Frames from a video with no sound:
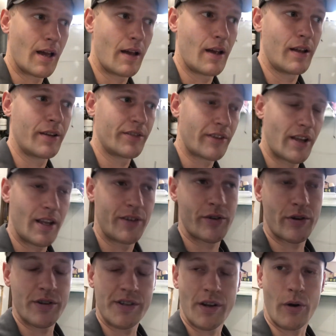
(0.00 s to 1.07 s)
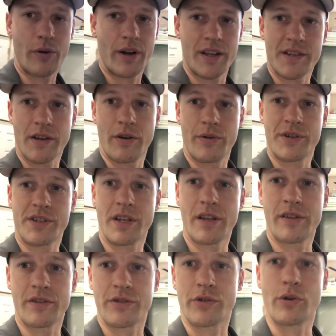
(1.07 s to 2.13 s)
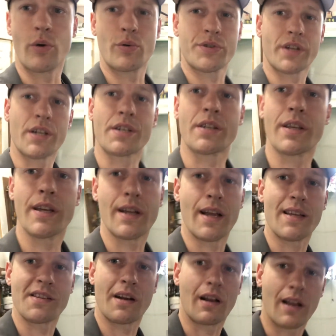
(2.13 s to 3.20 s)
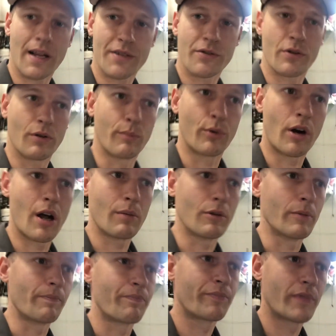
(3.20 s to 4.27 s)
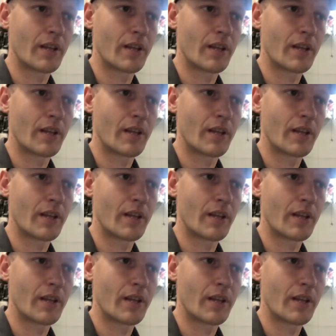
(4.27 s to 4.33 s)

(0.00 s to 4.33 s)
as it turns out, as I always say, there's no such thing as an electrical problem.